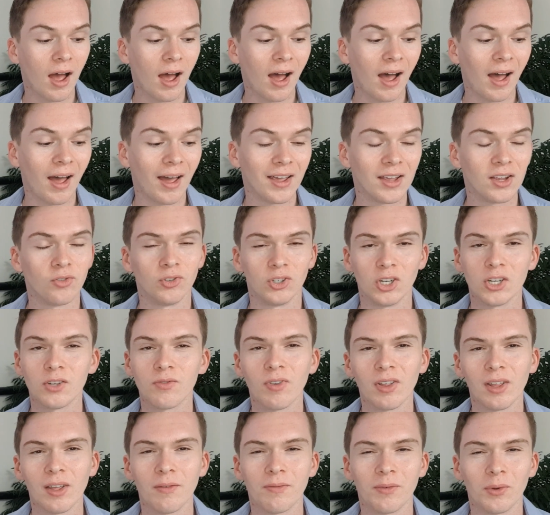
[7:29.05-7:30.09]
I
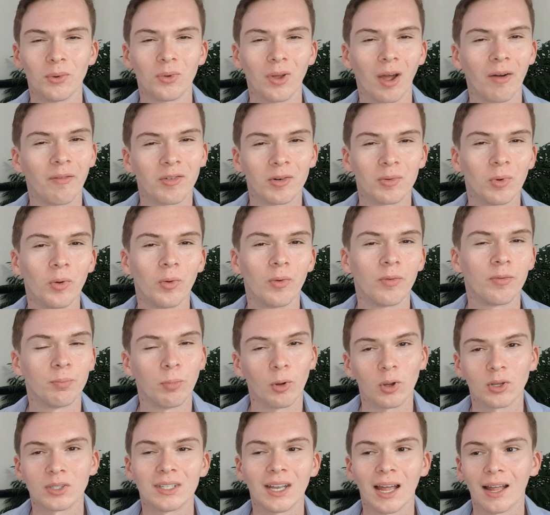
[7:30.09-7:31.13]
just really feel comfortable with
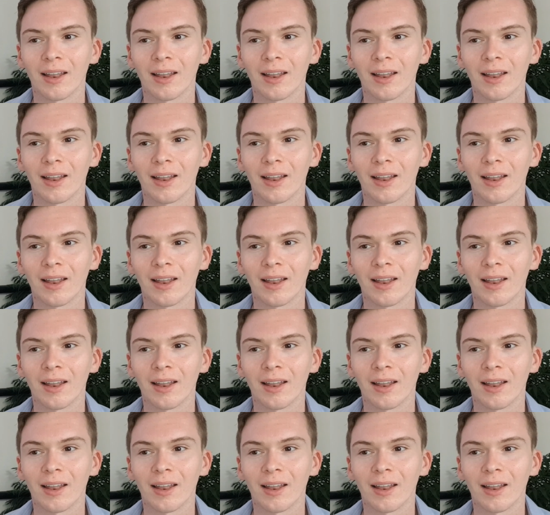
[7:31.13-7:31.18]
books in